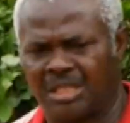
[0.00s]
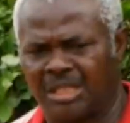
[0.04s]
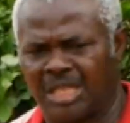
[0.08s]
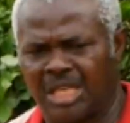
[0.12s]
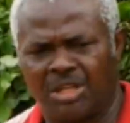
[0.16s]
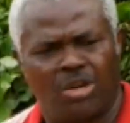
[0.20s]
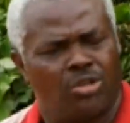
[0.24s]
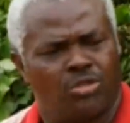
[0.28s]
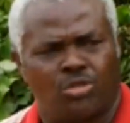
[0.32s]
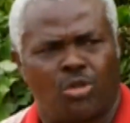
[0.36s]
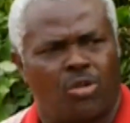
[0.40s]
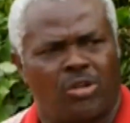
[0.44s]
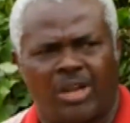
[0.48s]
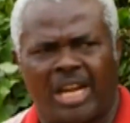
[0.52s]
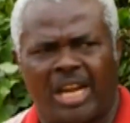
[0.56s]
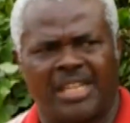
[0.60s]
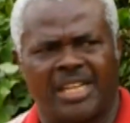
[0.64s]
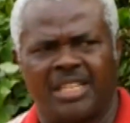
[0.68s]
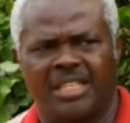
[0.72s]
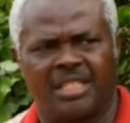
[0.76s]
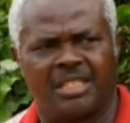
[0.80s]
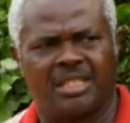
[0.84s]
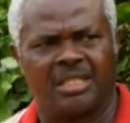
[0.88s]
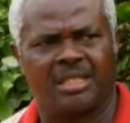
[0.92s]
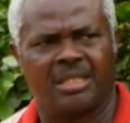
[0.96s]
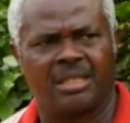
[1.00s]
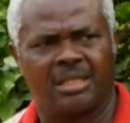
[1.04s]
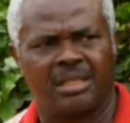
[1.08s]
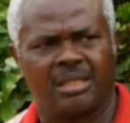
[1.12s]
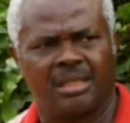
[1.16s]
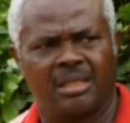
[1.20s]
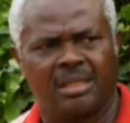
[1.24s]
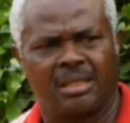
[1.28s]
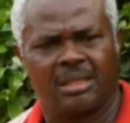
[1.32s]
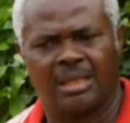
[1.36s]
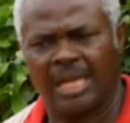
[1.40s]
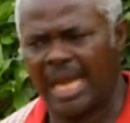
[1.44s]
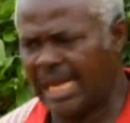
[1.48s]
they don't talk like this.
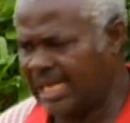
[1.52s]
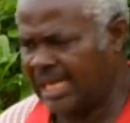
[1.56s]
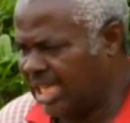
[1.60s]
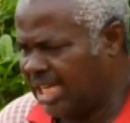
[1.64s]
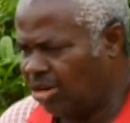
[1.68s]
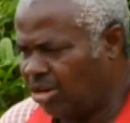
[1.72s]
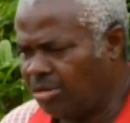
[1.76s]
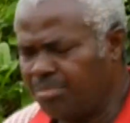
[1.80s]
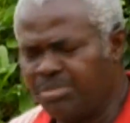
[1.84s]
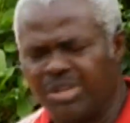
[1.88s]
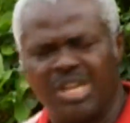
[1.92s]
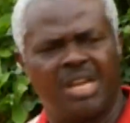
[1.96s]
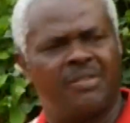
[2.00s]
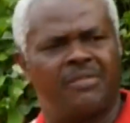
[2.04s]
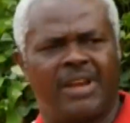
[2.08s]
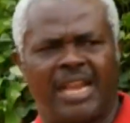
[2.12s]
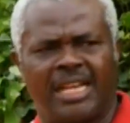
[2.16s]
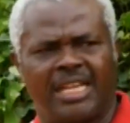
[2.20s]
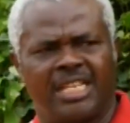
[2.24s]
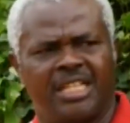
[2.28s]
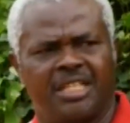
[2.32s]
And they don't behave like